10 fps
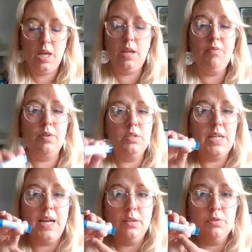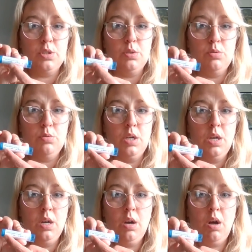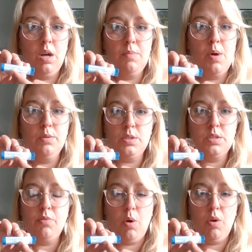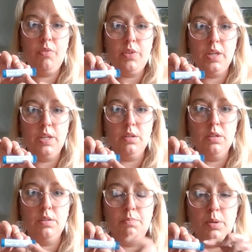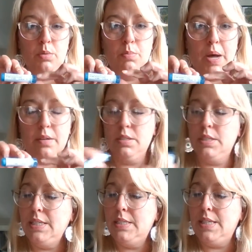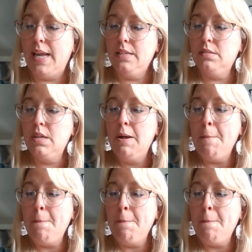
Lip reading: It even tells you on most of all the little blue bottles these days,